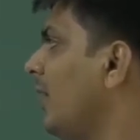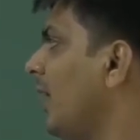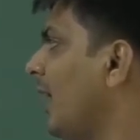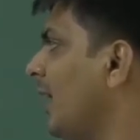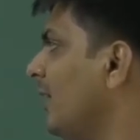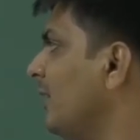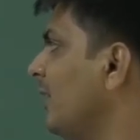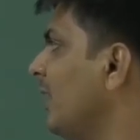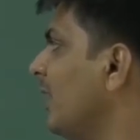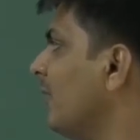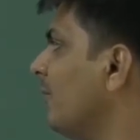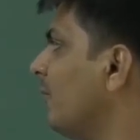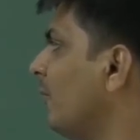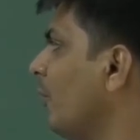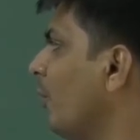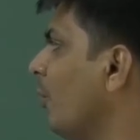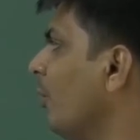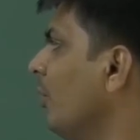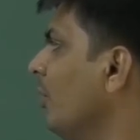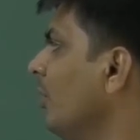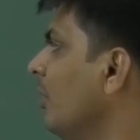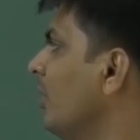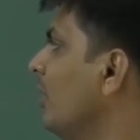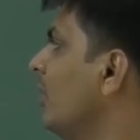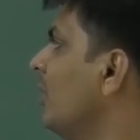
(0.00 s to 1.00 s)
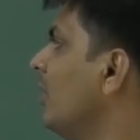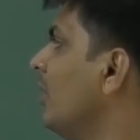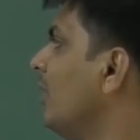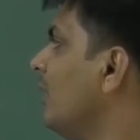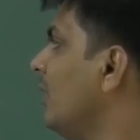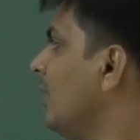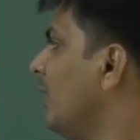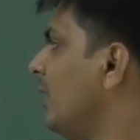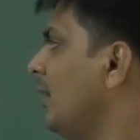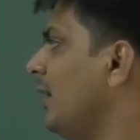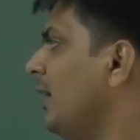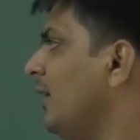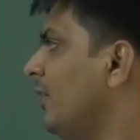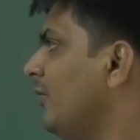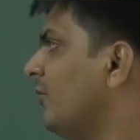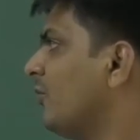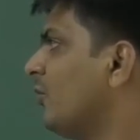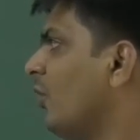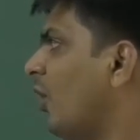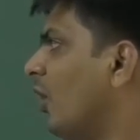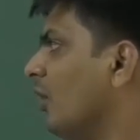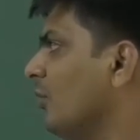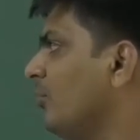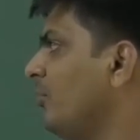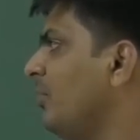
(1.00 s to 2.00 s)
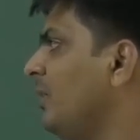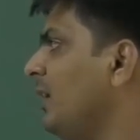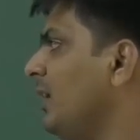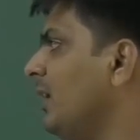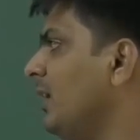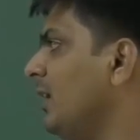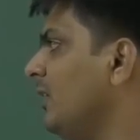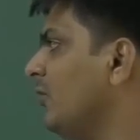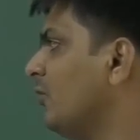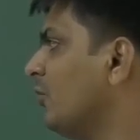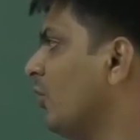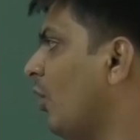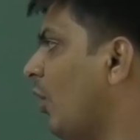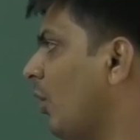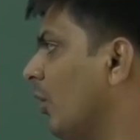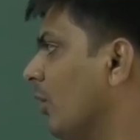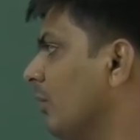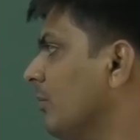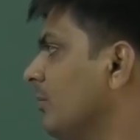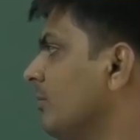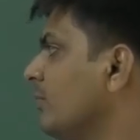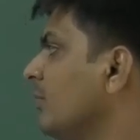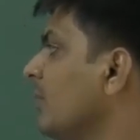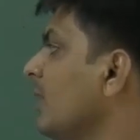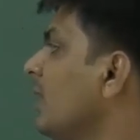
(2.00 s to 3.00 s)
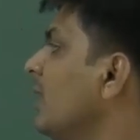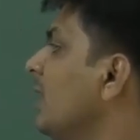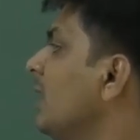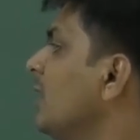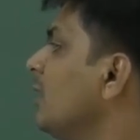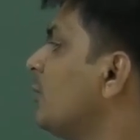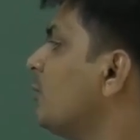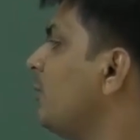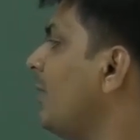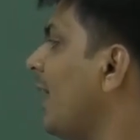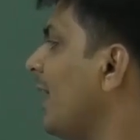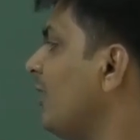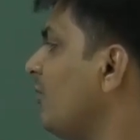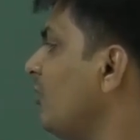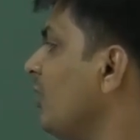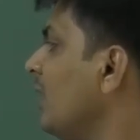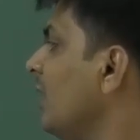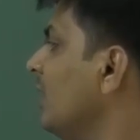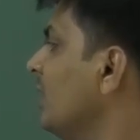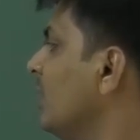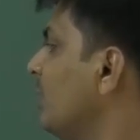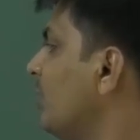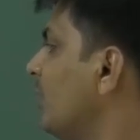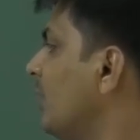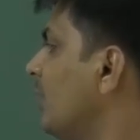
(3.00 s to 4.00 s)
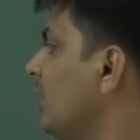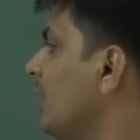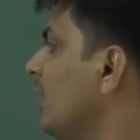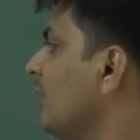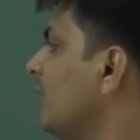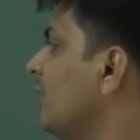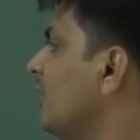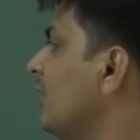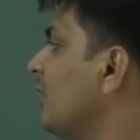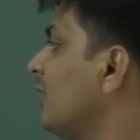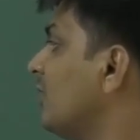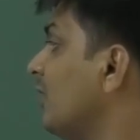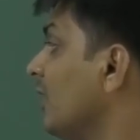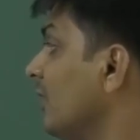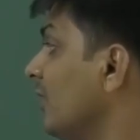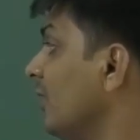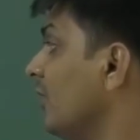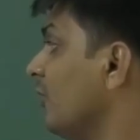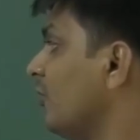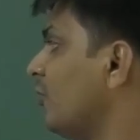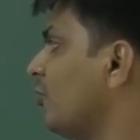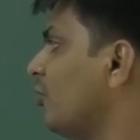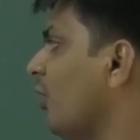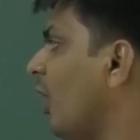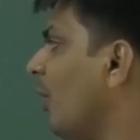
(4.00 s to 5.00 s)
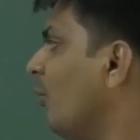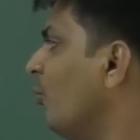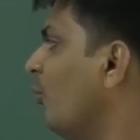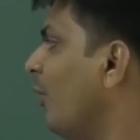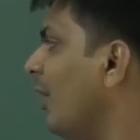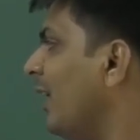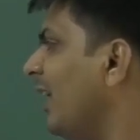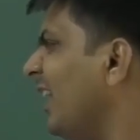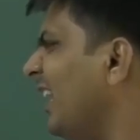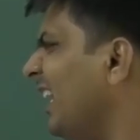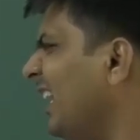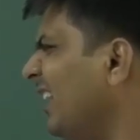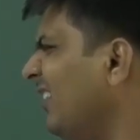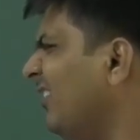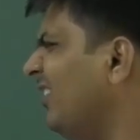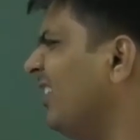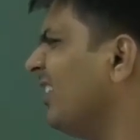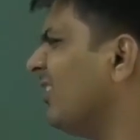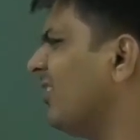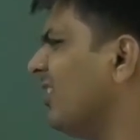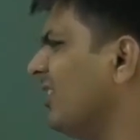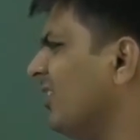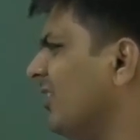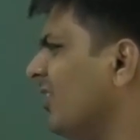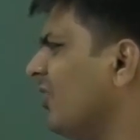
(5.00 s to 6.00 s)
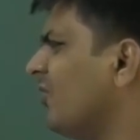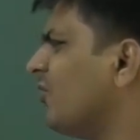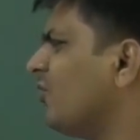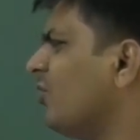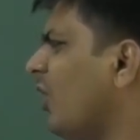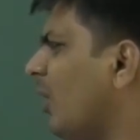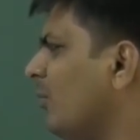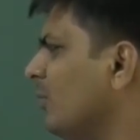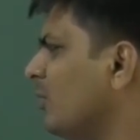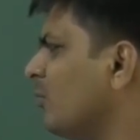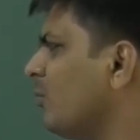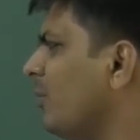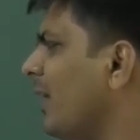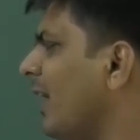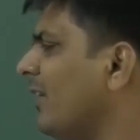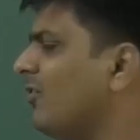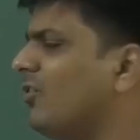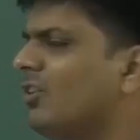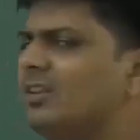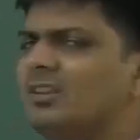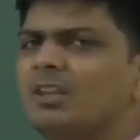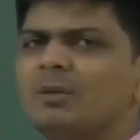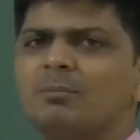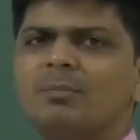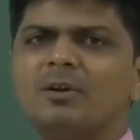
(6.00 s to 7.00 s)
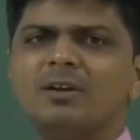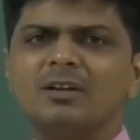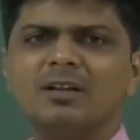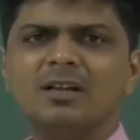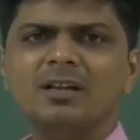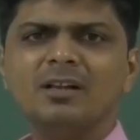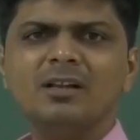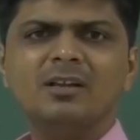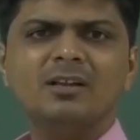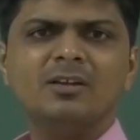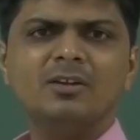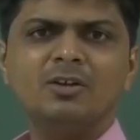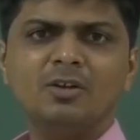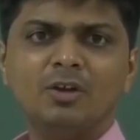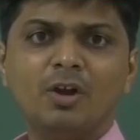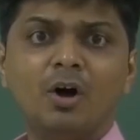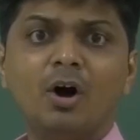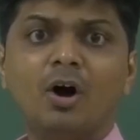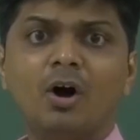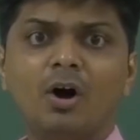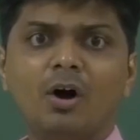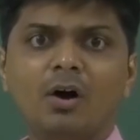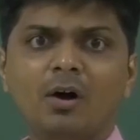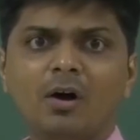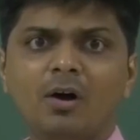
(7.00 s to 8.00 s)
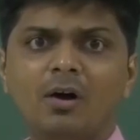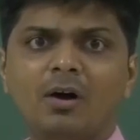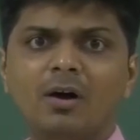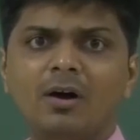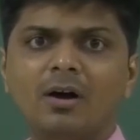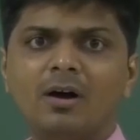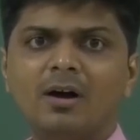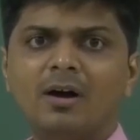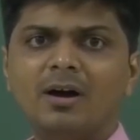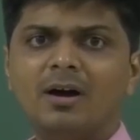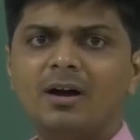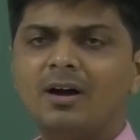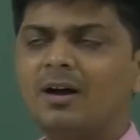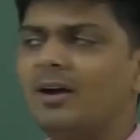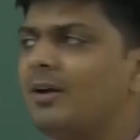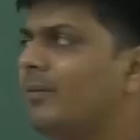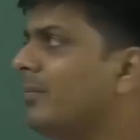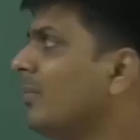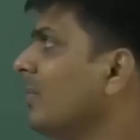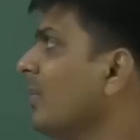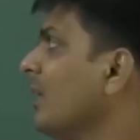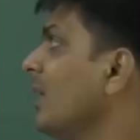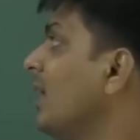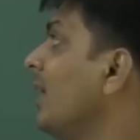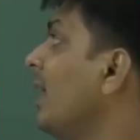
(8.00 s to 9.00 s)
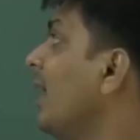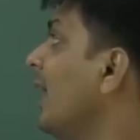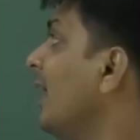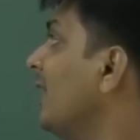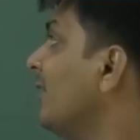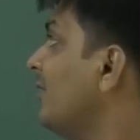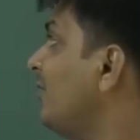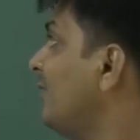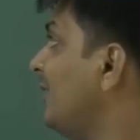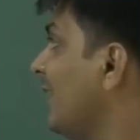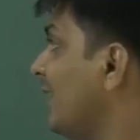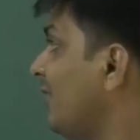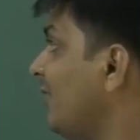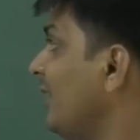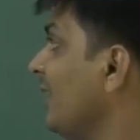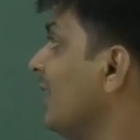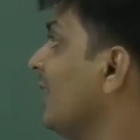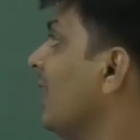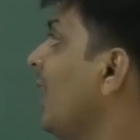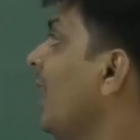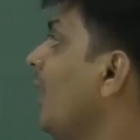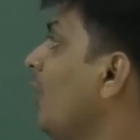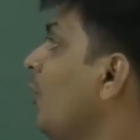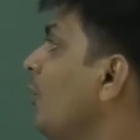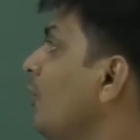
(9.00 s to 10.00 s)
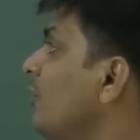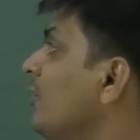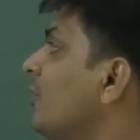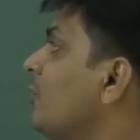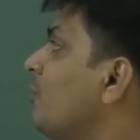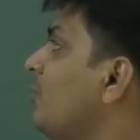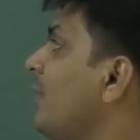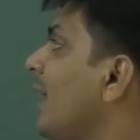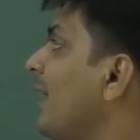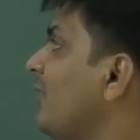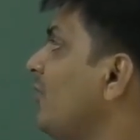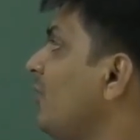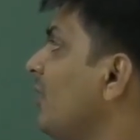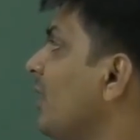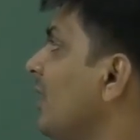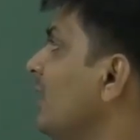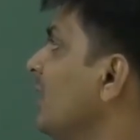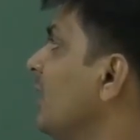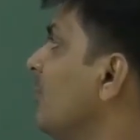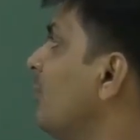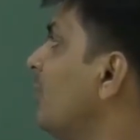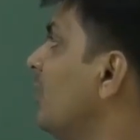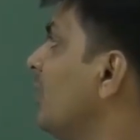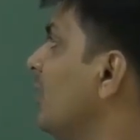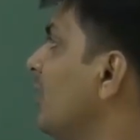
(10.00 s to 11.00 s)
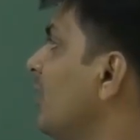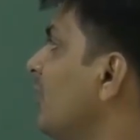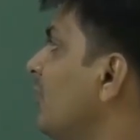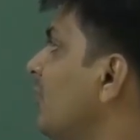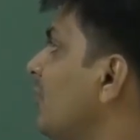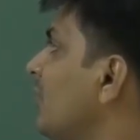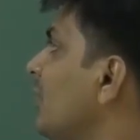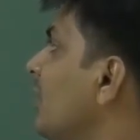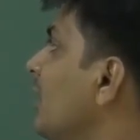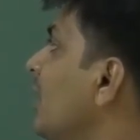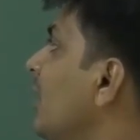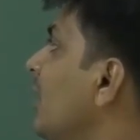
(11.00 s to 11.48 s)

and therefore it is wrong. B is wrong. Splashing in the puddles, the thunderstorm. Well, is the thunderstorm splashing in the puddle? No. It's Jessica who is splashing in the puddles